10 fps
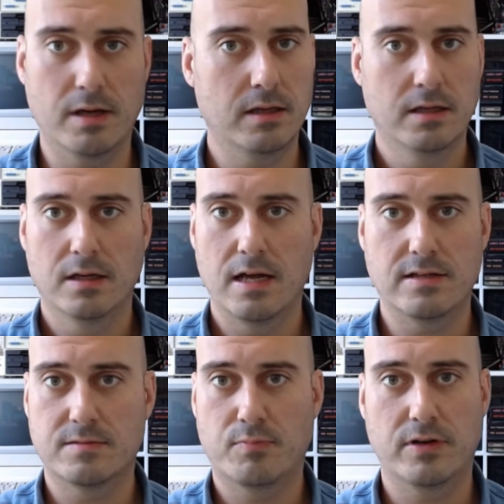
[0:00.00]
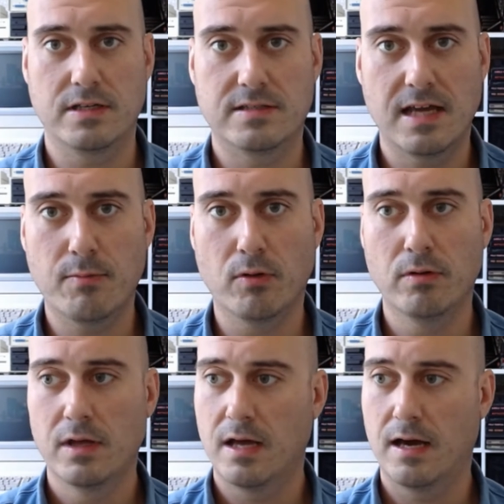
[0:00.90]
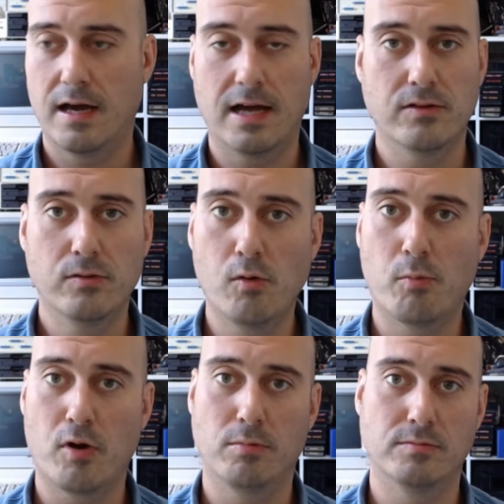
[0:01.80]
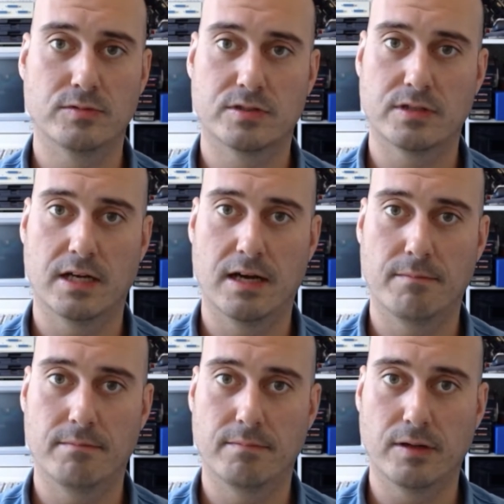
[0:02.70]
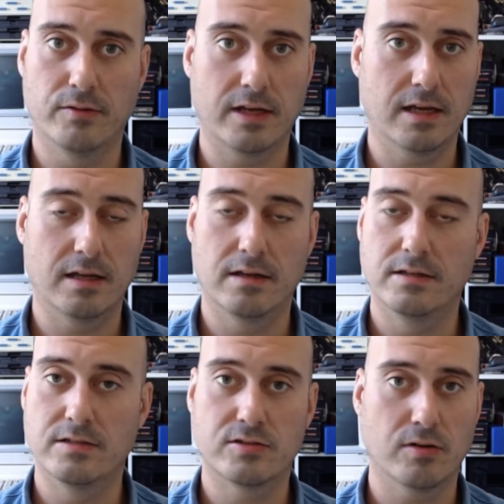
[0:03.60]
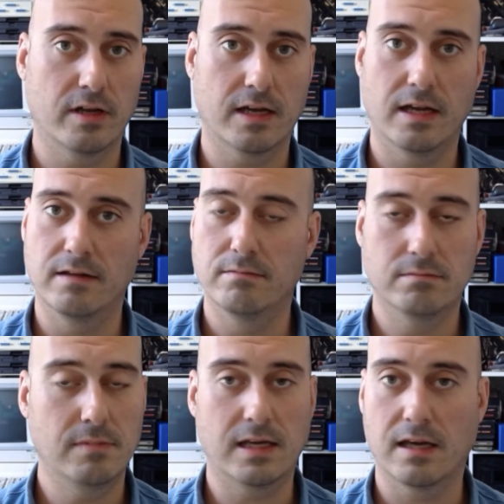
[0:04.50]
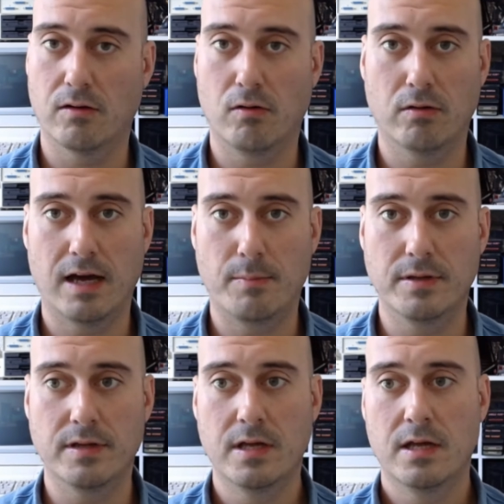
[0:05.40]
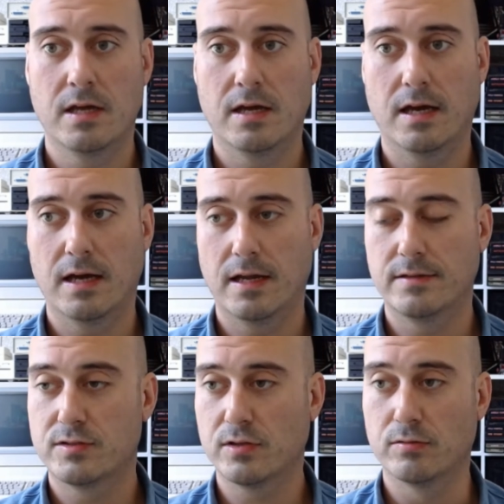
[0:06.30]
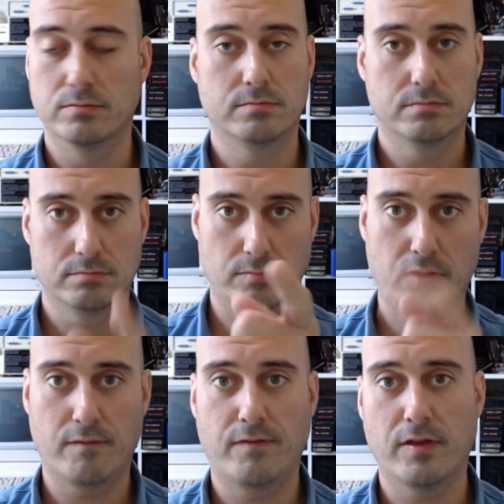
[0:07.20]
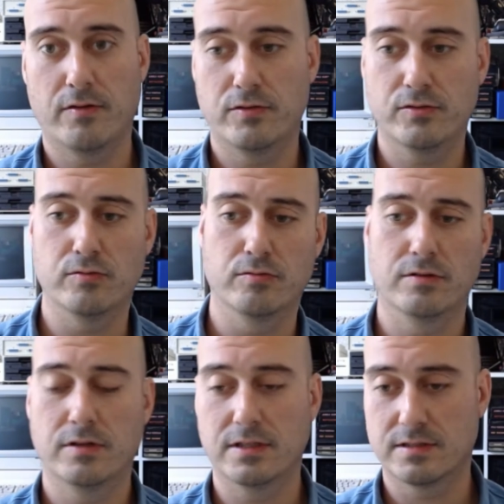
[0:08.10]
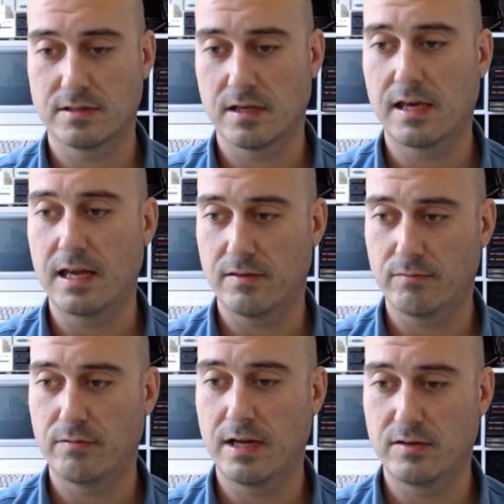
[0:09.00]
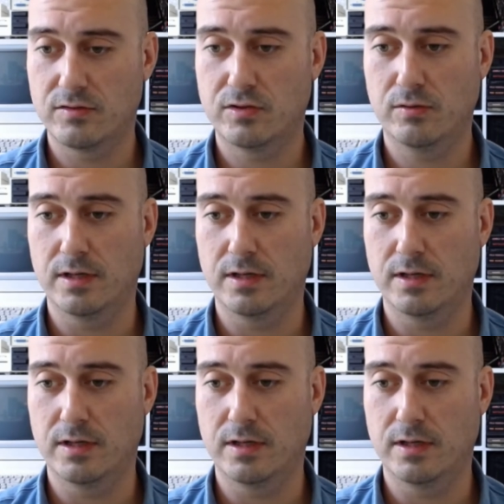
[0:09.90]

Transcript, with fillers: but it's pretty stable. I had no problems building it and installing it and making it all happen. And so, without further ado, let's get right to